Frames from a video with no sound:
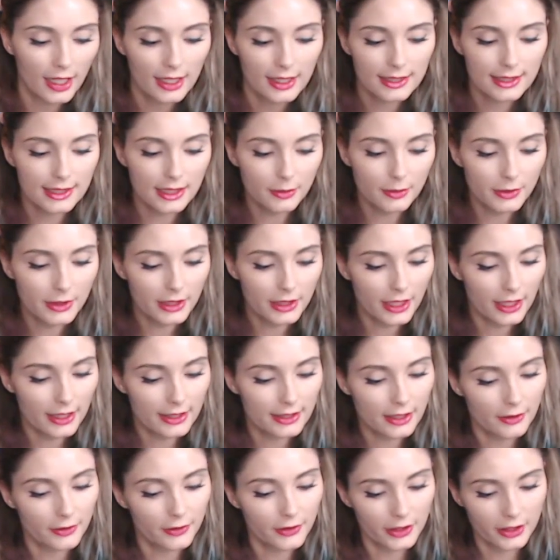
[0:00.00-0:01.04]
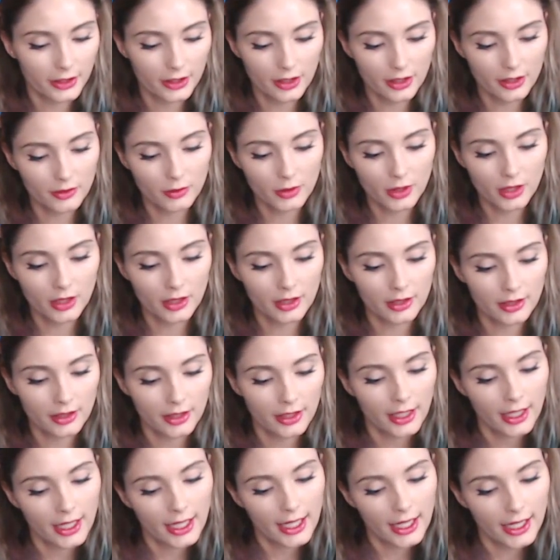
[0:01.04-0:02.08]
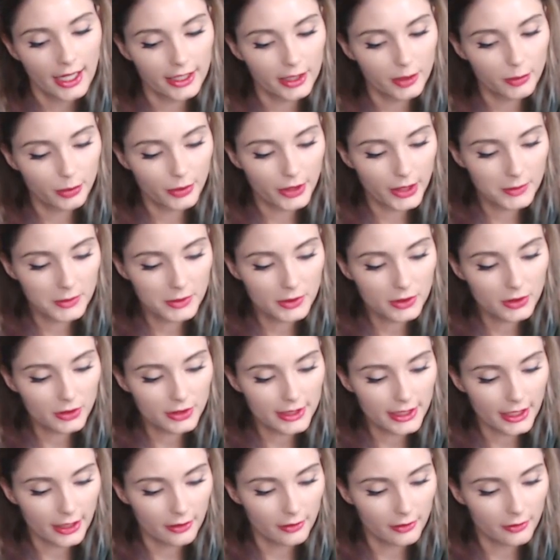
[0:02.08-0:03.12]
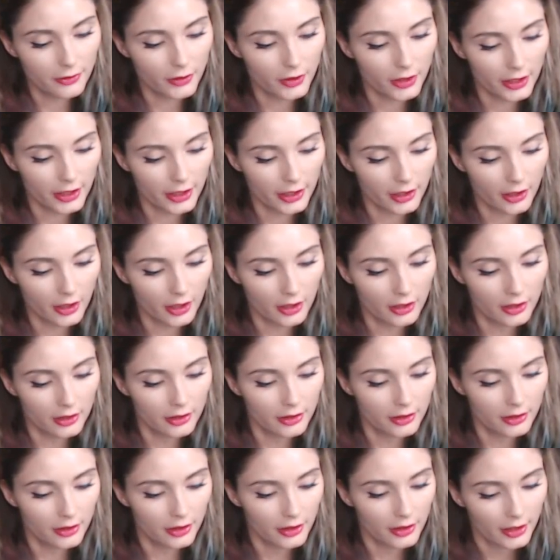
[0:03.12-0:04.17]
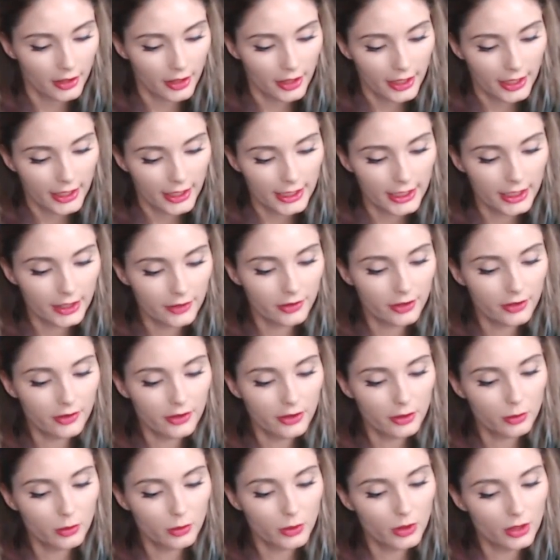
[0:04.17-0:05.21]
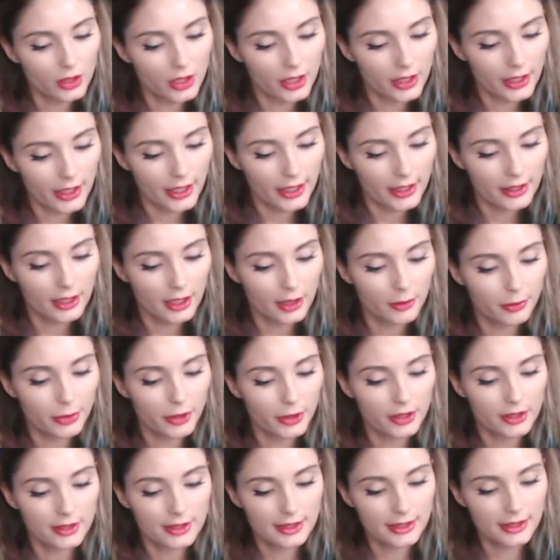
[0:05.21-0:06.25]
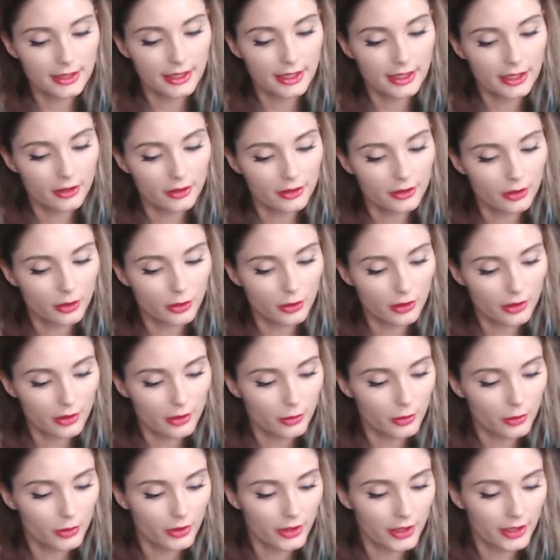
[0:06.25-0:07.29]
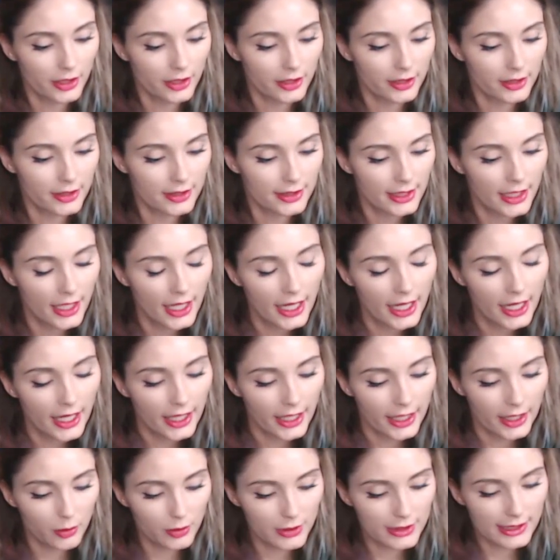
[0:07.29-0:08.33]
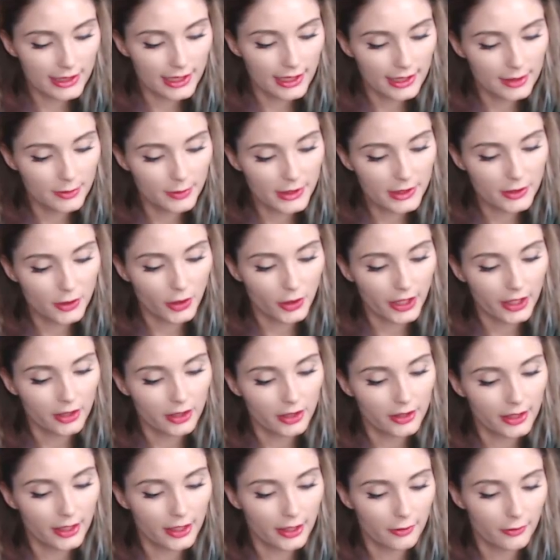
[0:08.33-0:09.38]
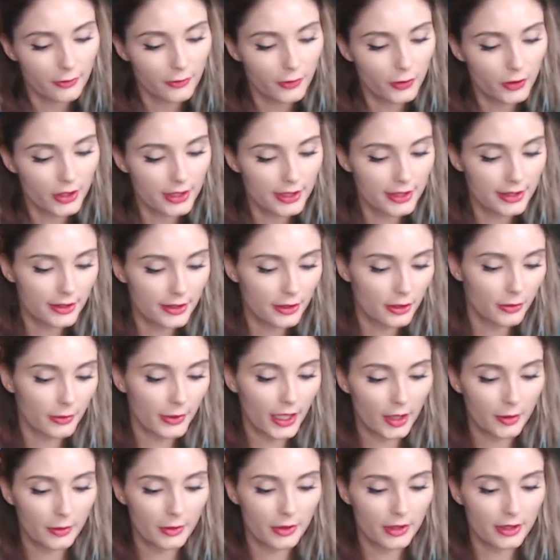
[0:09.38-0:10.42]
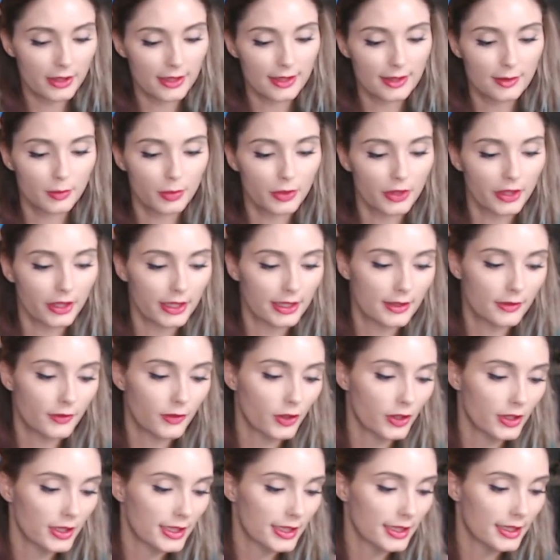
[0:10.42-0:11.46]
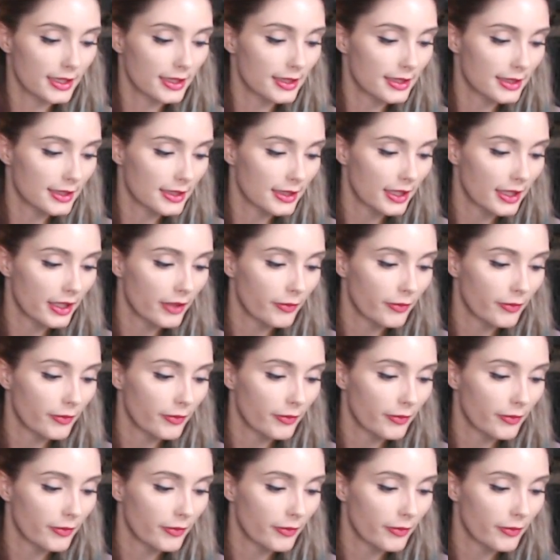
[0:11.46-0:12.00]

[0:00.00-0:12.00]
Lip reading: Something had definitely gone wrong, and he blamed Gul'dan for it all. Even if the warlock had not personally killed the Horde warriors, it was his betrayal that had forced Doomhammer to split his forces.